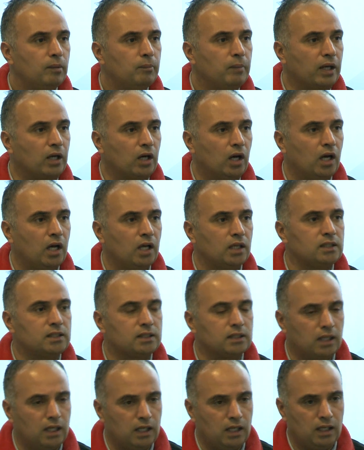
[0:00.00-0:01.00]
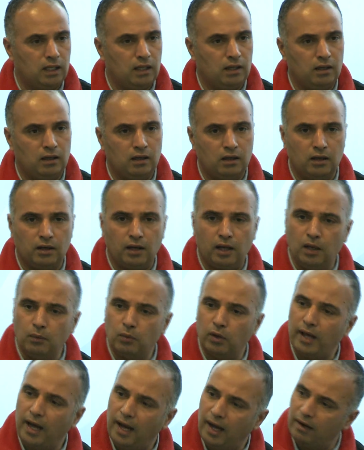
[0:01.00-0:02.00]
because uh, he
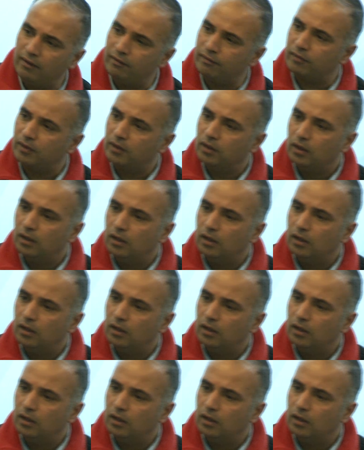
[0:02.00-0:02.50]
would have